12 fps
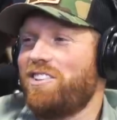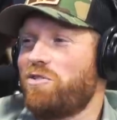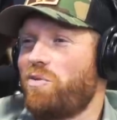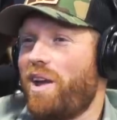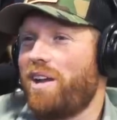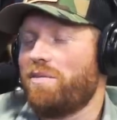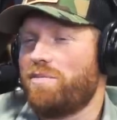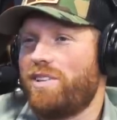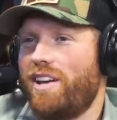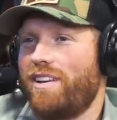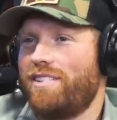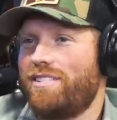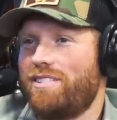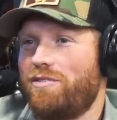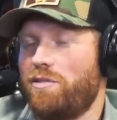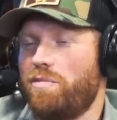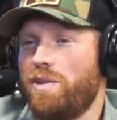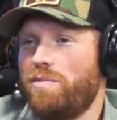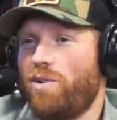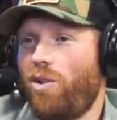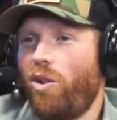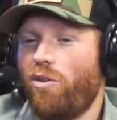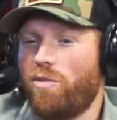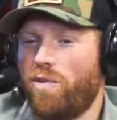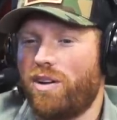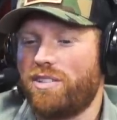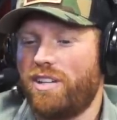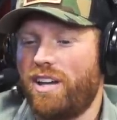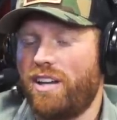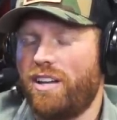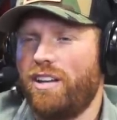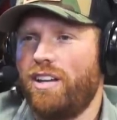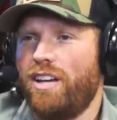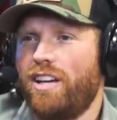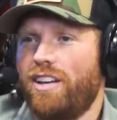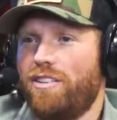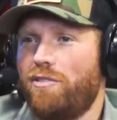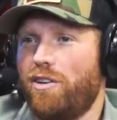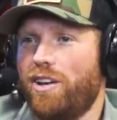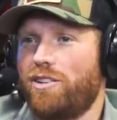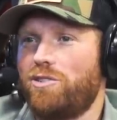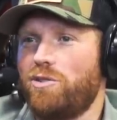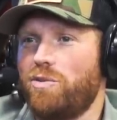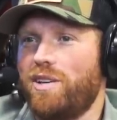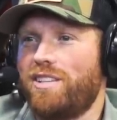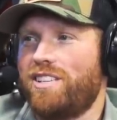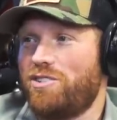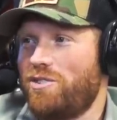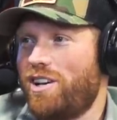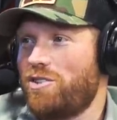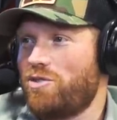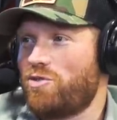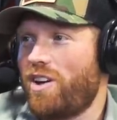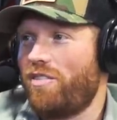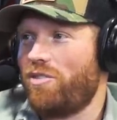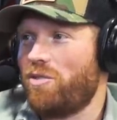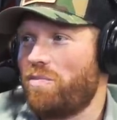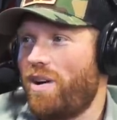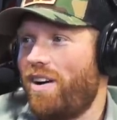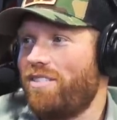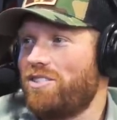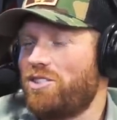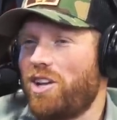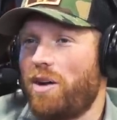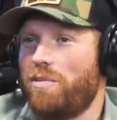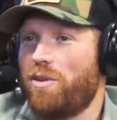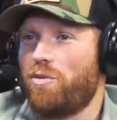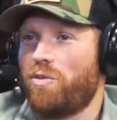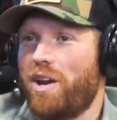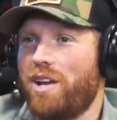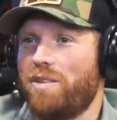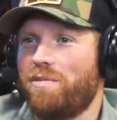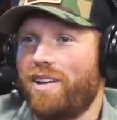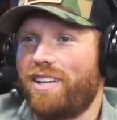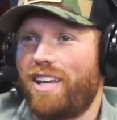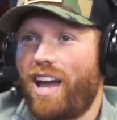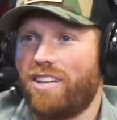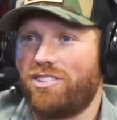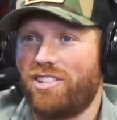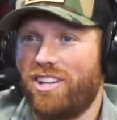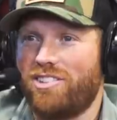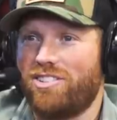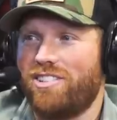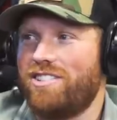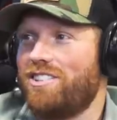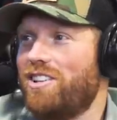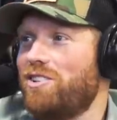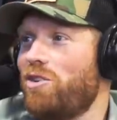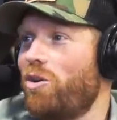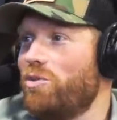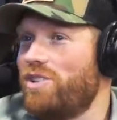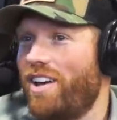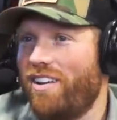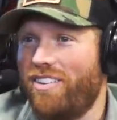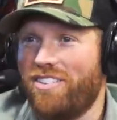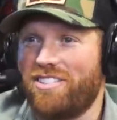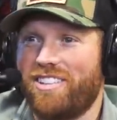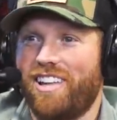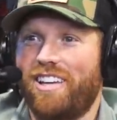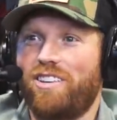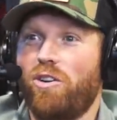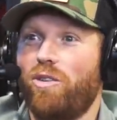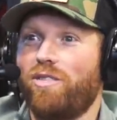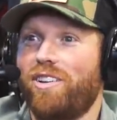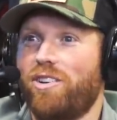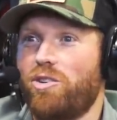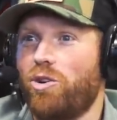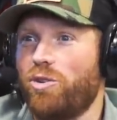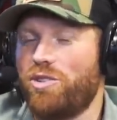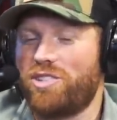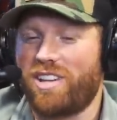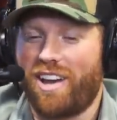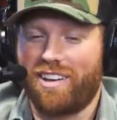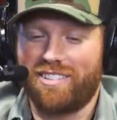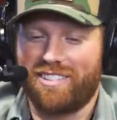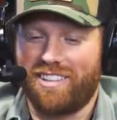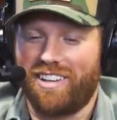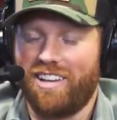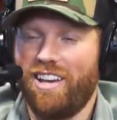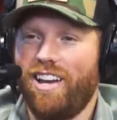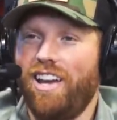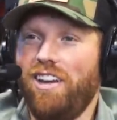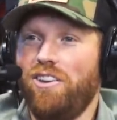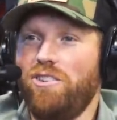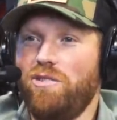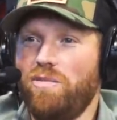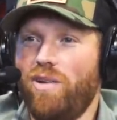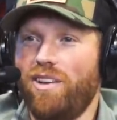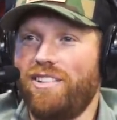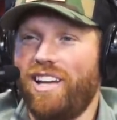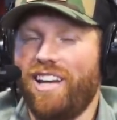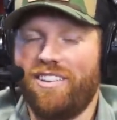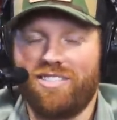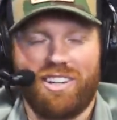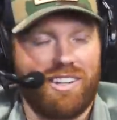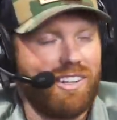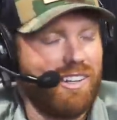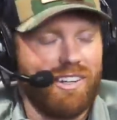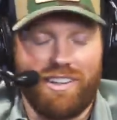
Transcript: these random texts from people all over Montana. For like two weeks, as you guys are traveling about, stopping yeah. at random like gas stations and hotels and like you know cul-de-sacs and like, hey, are you in Montana? I was like,